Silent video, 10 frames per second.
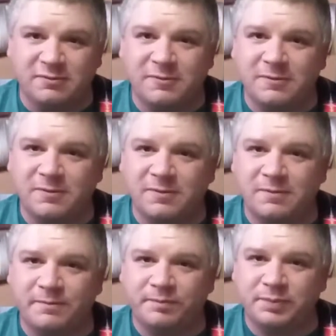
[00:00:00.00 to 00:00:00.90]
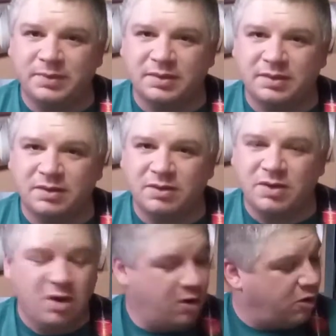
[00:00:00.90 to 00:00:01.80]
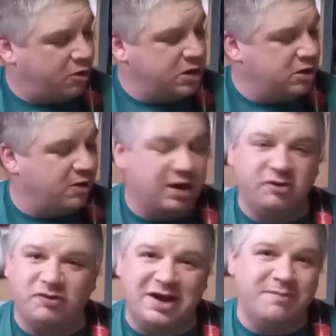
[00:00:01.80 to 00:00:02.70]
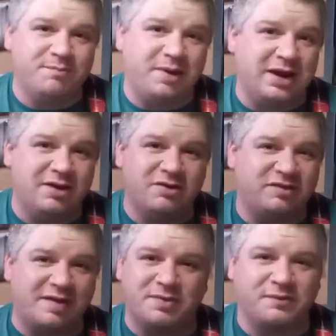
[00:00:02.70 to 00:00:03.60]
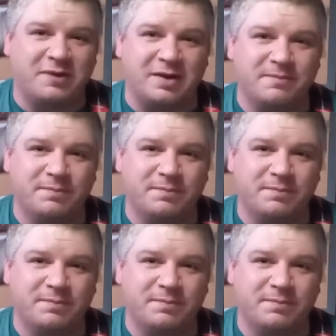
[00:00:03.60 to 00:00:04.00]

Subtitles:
or you can go ahead and cheat and play it on the 7th fret.